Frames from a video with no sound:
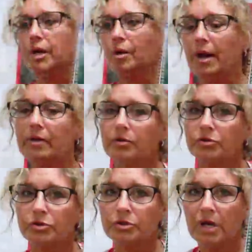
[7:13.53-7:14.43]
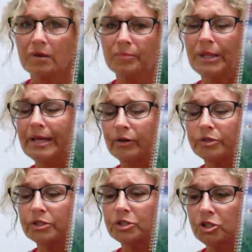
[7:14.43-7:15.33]
our binders look like, our
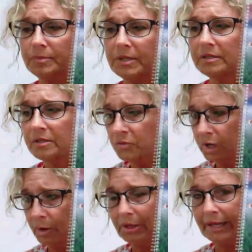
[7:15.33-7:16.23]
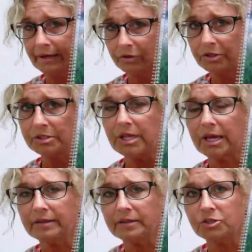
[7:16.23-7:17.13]
planners, excuse me. This is what our planner looks
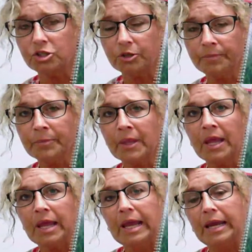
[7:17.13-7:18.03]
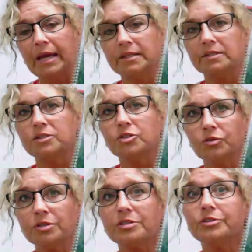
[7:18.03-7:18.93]
like this year. And
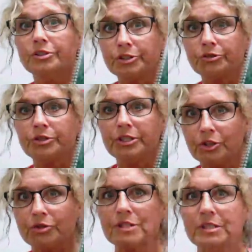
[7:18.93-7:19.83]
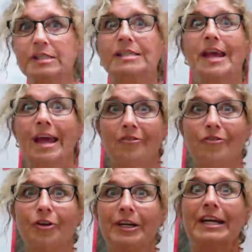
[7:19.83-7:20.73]
students literally use these
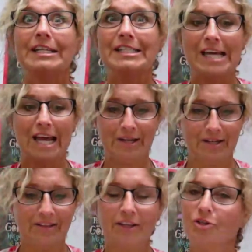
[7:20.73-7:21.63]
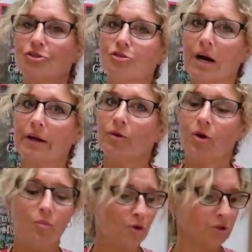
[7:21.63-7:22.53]
every day. They use it to write their
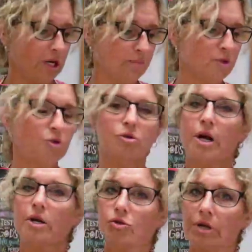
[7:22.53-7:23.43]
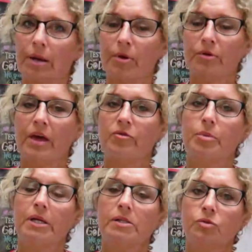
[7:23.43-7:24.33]
homework down. Mr. Traxler and I both have a
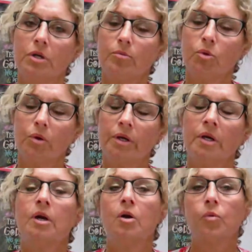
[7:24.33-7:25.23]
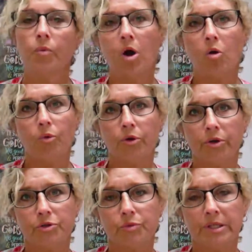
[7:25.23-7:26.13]
place on our board where homework
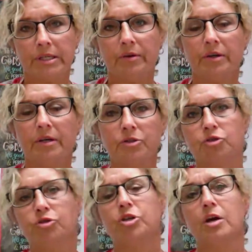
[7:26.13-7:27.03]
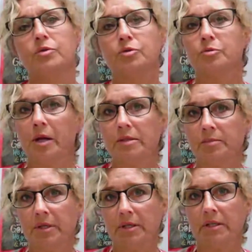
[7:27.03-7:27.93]
is written down, and it's your child's
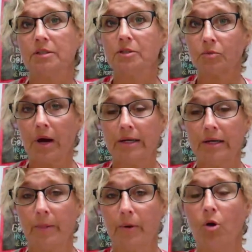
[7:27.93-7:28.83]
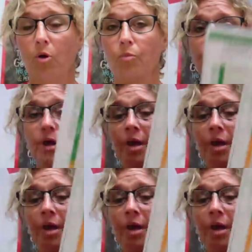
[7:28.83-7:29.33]
responsibility to write down their homework.